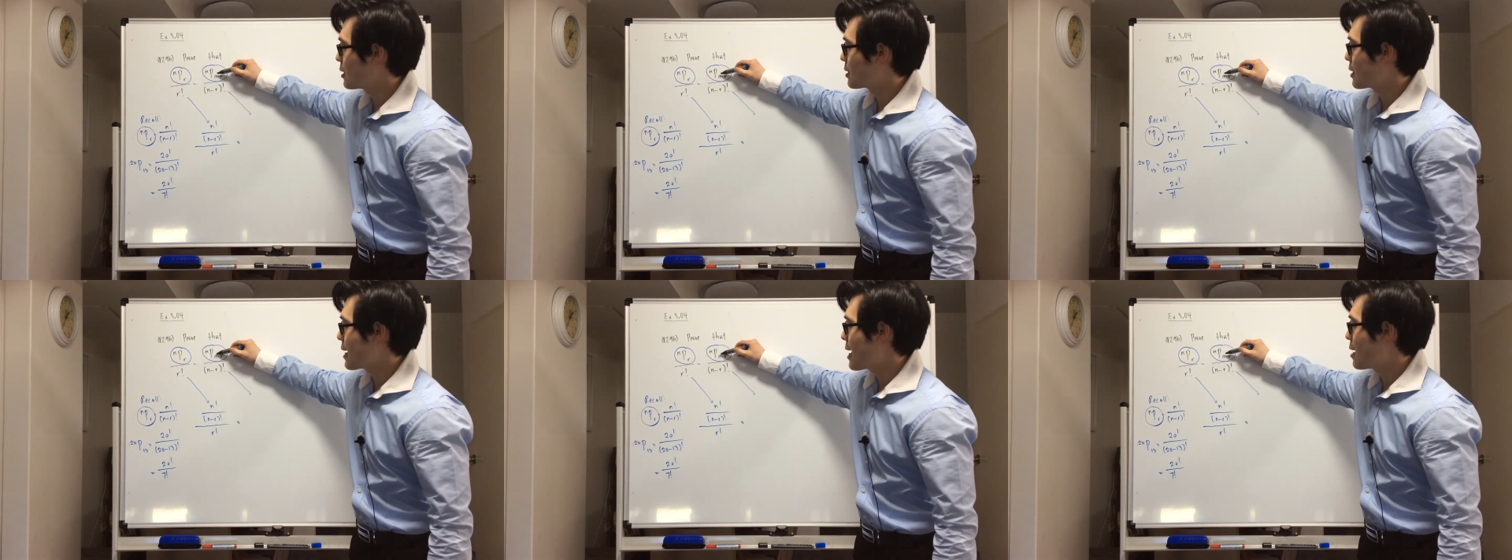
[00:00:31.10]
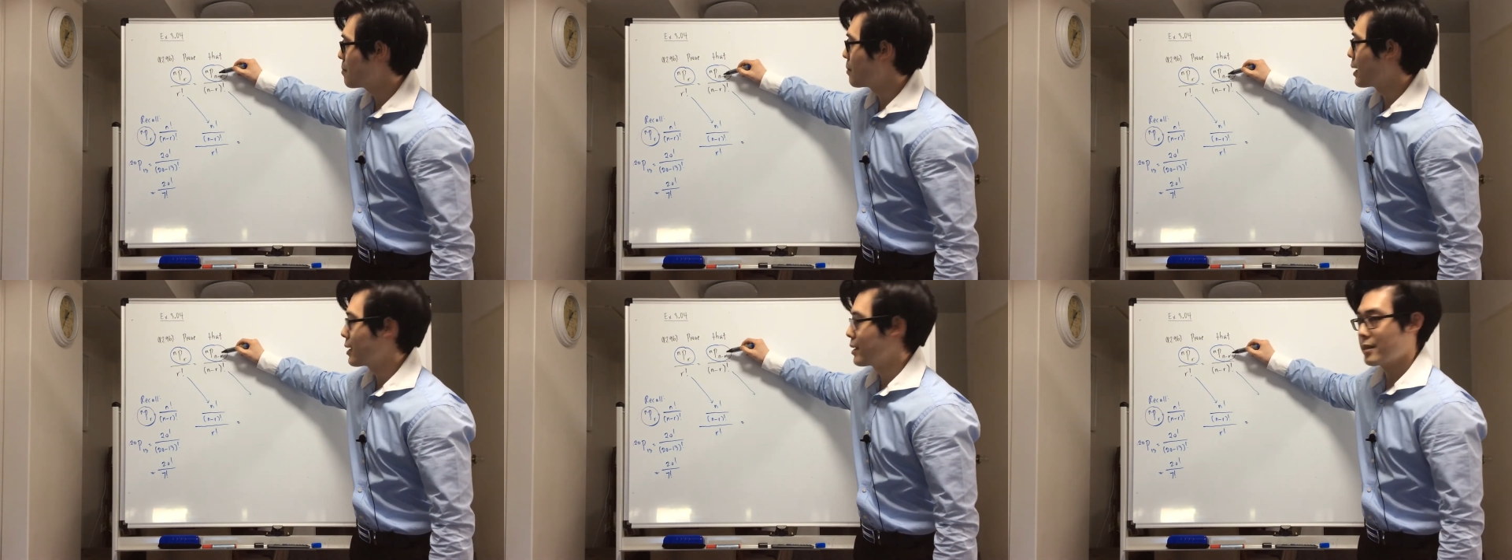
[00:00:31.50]
it's n
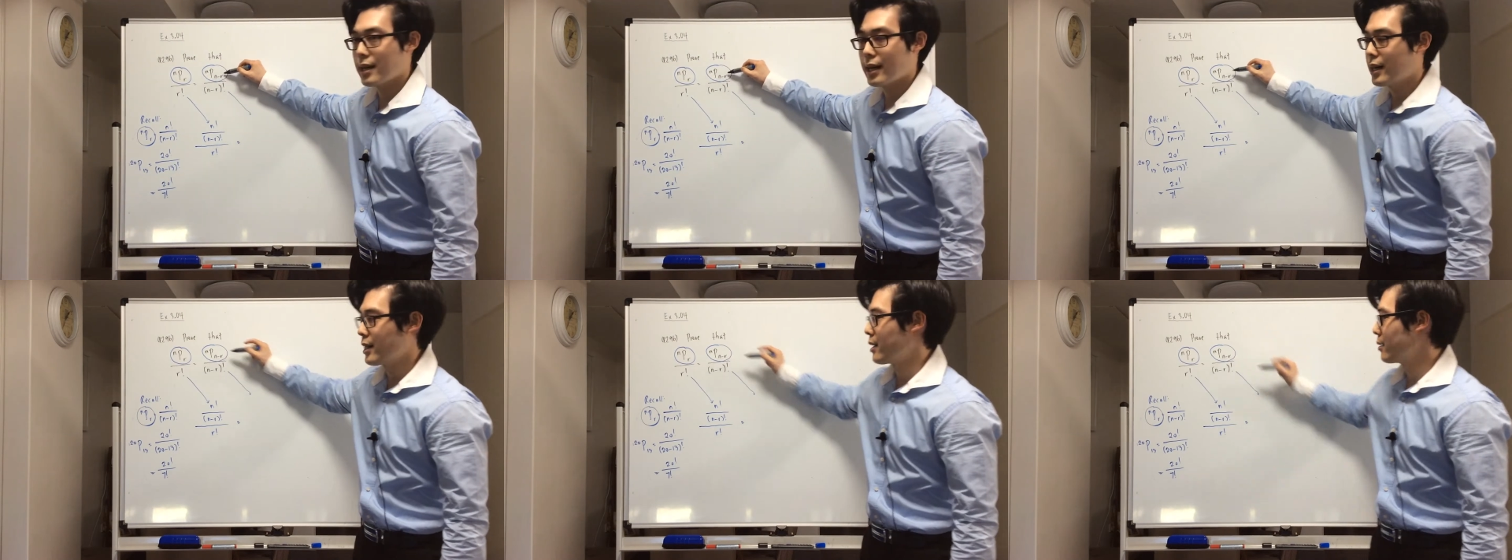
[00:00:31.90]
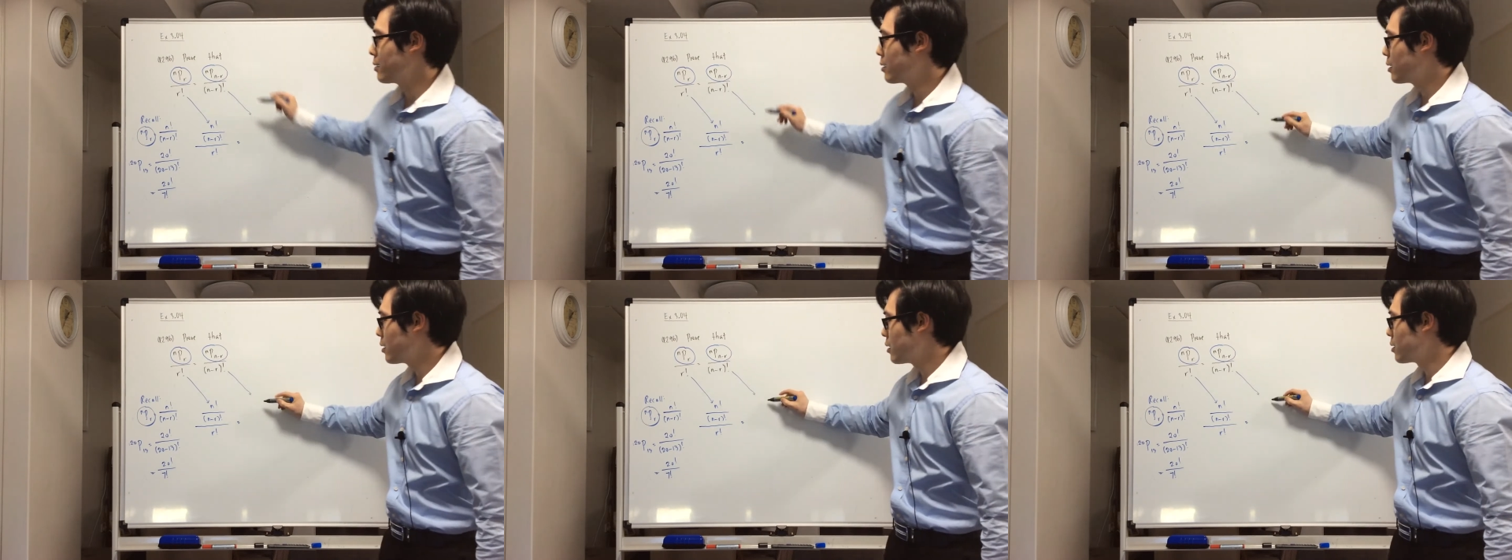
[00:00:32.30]
minus r.
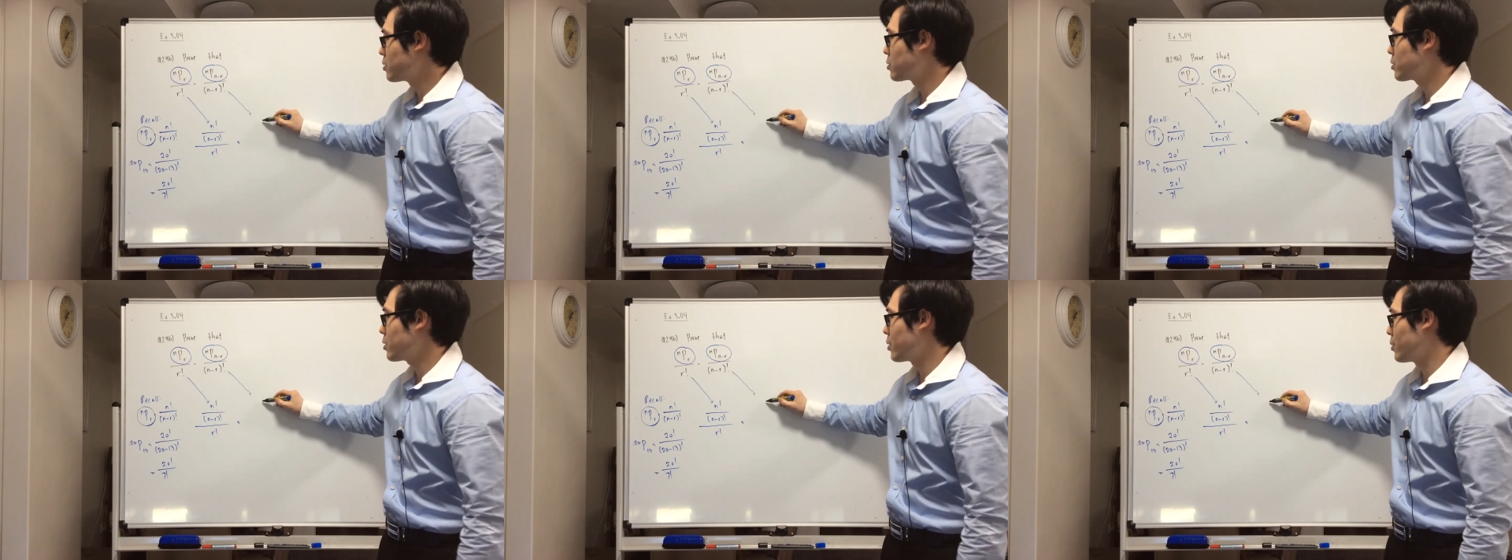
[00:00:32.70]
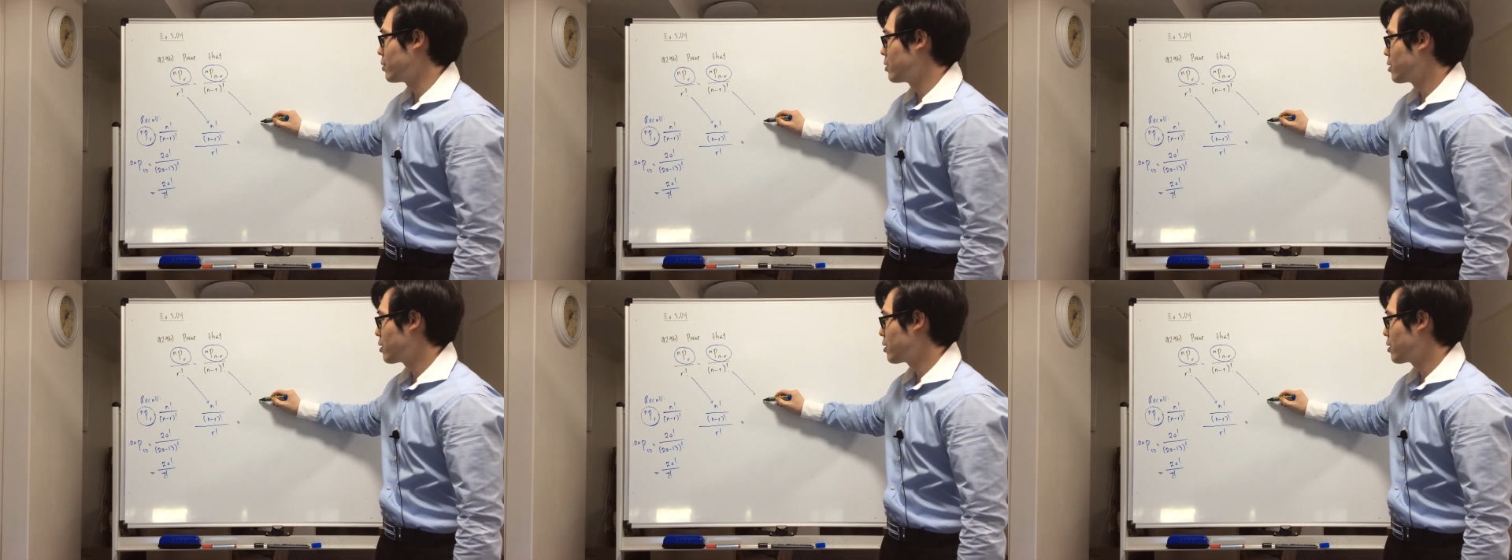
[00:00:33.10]
So